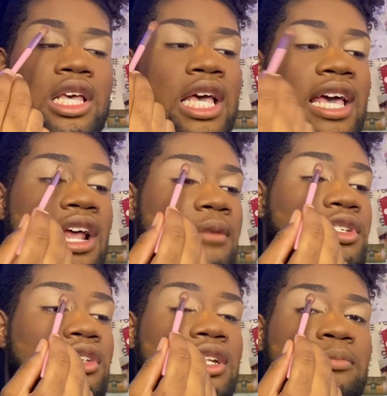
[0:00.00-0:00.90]
And I'm
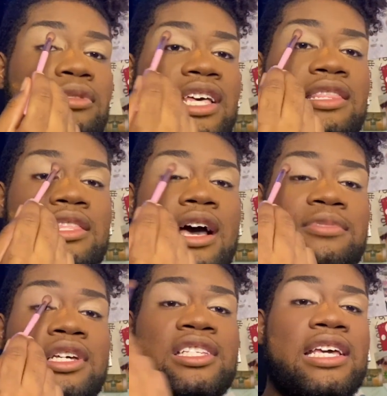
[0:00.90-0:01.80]
just gonna
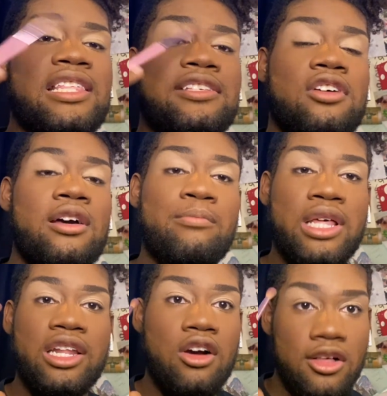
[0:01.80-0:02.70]
take this and
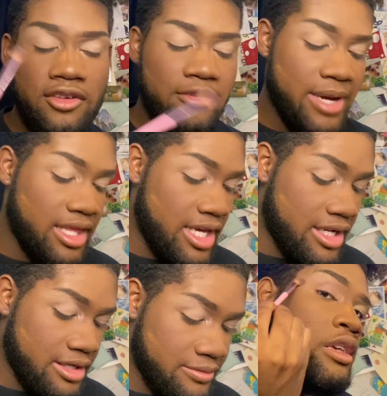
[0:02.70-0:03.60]
blend it all over my
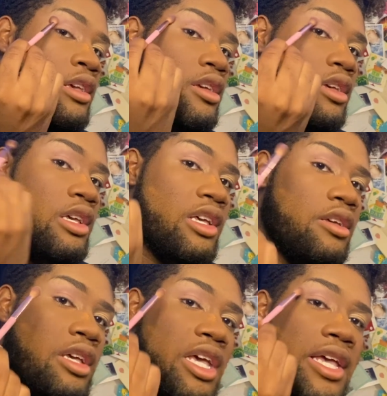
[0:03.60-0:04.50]
lid.
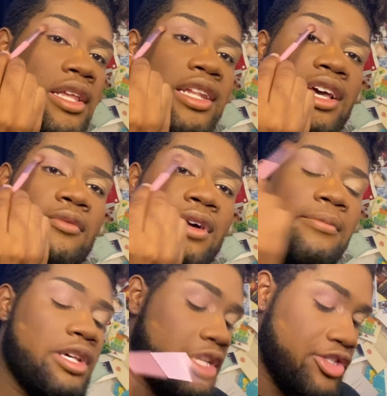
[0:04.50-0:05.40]
Now what
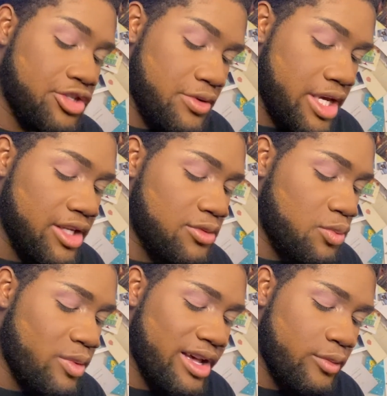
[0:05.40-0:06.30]
I'm gonna do is,
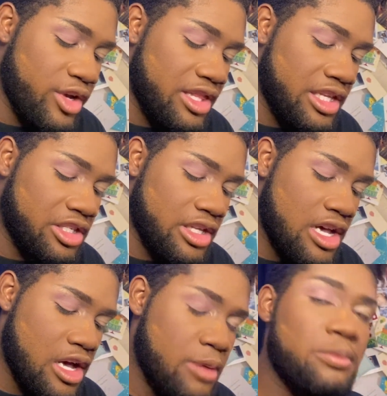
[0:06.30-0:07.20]
with this
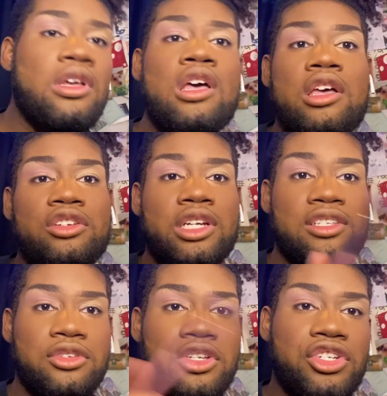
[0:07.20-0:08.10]

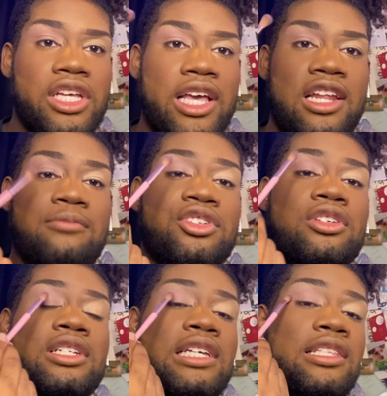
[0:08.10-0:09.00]
translucent shade, I'm
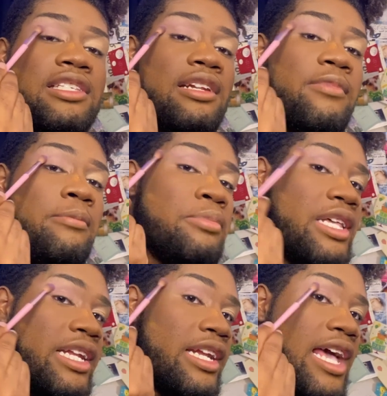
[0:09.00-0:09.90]
just gonna take this and I'm gonna
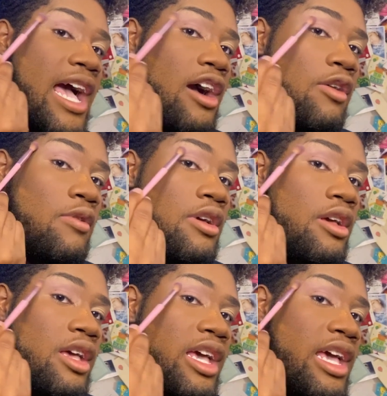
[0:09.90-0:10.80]
blend it out
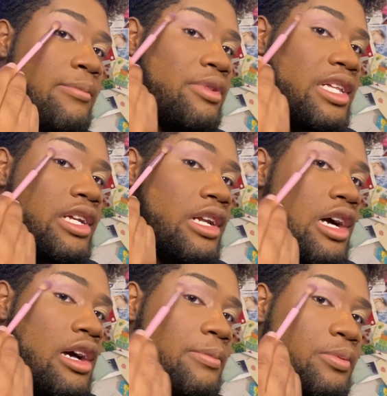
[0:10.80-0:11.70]
and blend it
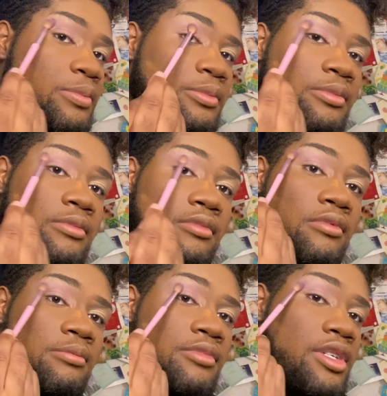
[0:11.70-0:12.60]
up.
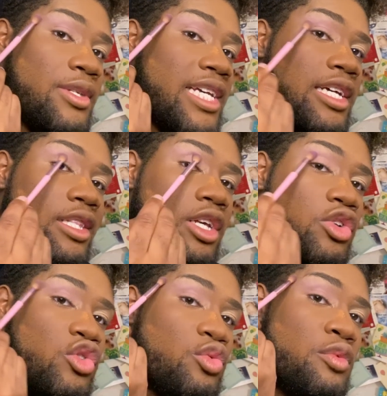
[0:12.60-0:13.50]
So it's like a
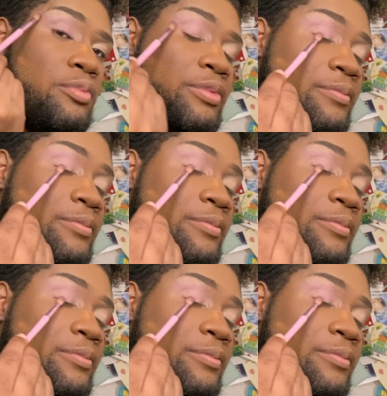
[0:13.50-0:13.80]
little swoop.